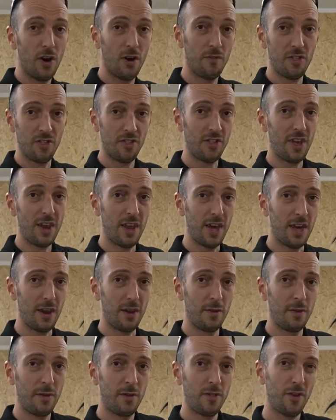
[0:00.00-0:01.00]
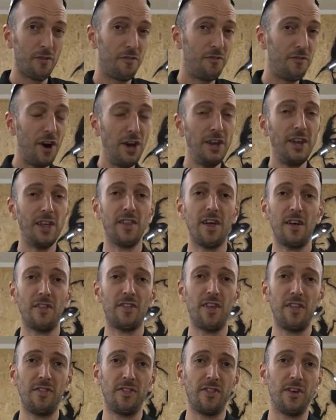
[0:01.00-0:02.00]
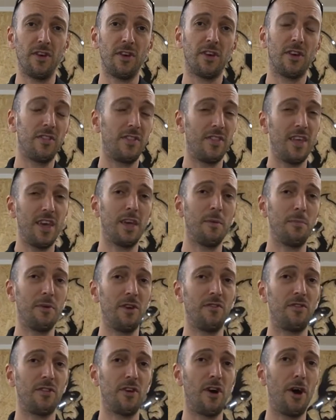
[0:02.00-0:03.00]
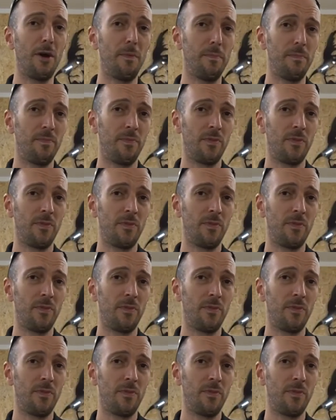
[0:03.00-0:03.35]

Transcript: of the Z head. So finding that center can take a bit of time.